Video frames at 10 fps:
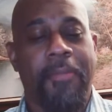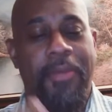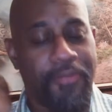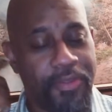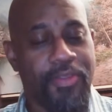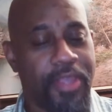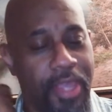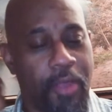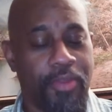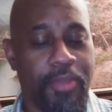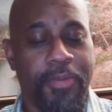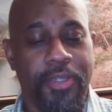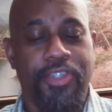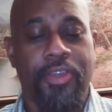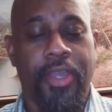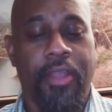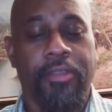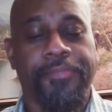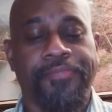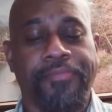but for you to hear when you put it to your
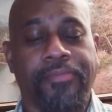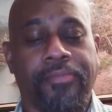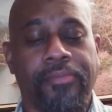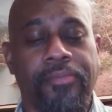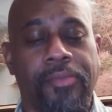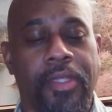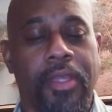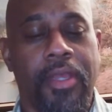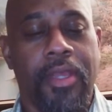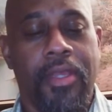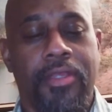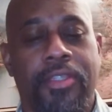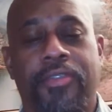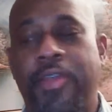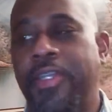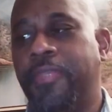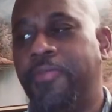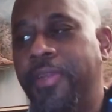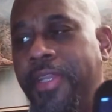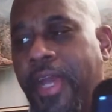ears. Screen is
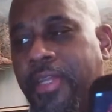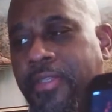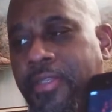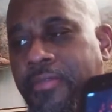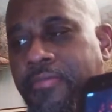pretty nice.